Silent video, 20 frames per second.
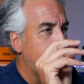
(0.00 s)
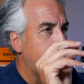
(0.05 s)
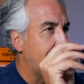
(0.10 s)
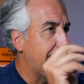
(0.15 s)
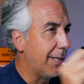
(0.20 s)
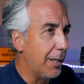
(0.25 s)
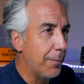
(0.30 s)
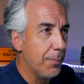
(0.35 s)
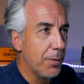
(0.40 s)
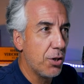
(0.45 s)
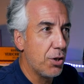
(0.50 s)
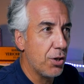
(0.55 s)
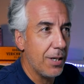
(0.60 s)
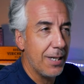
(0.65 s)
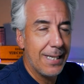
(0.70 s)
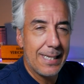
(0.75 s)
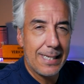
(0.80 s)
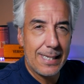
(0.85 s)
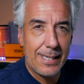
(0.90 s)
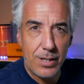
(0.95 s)
The image
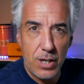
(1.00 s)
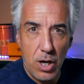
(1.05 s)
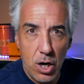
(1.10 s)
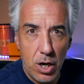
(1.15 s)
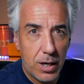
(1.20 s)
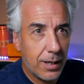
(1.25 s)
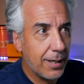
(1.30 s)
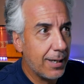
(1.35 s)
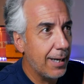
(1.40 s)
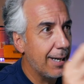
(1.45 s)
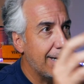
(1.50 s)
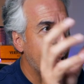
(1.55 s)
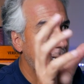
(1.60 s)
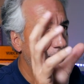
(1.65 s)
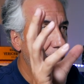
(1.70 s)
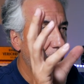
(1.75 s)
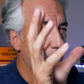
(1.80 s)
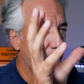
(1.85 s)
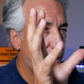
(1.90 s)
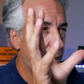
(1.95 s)
is dark,
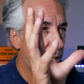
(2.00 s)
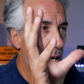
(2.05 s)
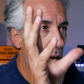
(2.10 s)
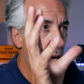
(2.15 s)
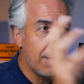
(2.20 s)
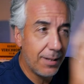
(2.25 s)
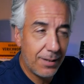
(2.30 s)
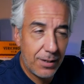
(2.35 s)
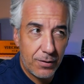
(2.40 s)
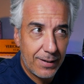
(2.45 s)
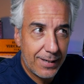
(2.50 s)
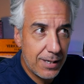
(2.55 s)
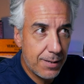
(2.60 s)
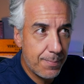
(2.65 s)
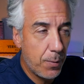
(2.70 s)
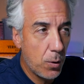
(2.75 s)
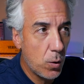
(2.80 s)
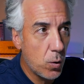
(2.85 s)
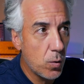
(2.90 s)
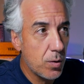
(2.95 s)
it is
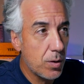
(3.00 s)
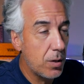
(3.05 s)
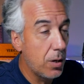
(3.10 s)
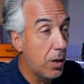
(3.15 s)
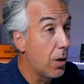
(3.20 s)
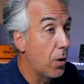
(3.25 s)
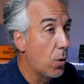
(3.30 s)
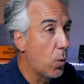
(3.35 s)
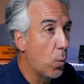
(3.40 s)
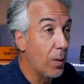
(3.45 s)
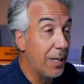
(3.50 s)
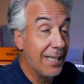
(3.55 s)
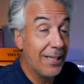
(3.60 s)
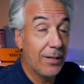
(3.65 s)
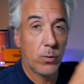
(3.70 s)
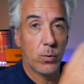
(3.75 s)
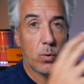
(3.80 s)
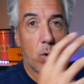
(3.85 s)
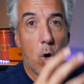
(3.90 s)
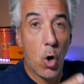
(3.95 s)
underexposed, we
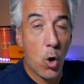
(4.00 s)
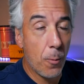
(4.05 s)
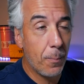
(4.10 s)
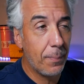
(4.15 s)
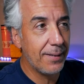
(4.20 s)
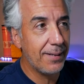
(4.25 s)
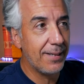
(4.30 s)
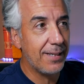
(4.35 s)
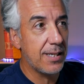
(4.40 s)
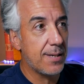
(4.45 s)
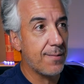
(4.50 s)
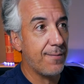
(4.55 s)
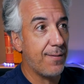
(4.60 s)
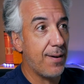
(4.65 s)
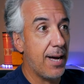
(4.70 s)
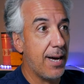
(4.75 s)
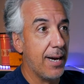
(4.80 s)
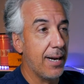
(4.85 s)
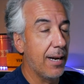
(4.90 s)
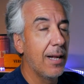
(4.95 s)
need to open this
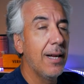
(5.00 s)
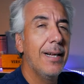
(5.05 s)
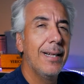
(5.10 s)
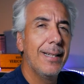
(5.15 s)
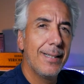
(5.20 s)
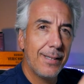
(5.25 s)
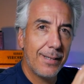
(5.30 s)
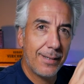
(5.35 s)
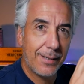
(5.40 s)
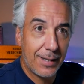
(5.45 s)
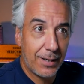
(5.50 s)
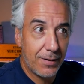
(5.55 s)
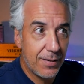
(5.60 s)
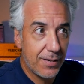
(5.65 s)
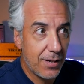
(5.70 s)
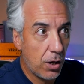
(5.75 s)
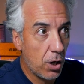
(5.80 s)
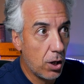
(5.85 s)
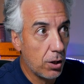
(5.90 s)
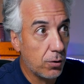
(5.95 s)
file, there
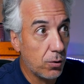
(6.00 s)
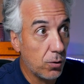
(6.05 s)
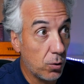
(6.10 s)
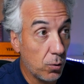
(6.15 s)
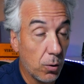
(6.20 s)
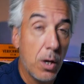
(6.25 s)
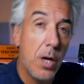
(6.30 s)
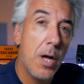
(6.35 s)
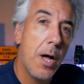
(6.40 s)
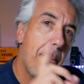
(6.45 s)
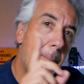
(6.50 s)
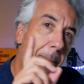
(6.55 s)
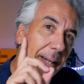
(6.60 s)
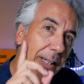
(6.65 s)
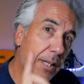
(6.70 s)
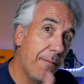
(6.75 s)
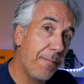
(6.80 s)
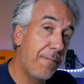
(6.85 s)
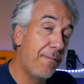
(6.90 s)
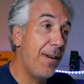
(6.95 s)
is a lot to do.
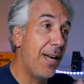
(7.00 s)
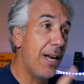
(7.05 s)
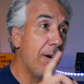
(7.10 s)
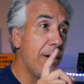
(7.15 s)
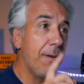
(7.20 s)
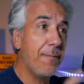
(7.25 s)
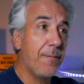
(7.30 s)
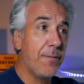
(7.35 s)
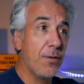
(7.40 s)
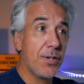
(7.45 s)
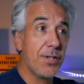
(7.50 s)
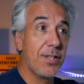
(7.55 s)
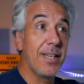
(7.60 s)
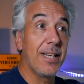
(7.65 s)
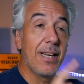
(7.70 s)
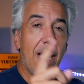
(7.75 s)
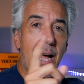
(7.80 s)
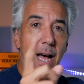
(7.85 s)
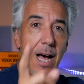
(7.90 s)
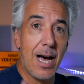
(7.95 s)
But the very first
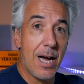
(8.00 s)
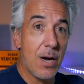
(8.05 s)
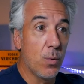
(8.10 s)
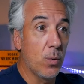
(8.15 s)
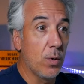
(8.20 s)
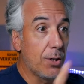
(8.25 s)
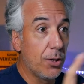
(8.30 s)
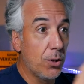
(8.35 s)
thing I will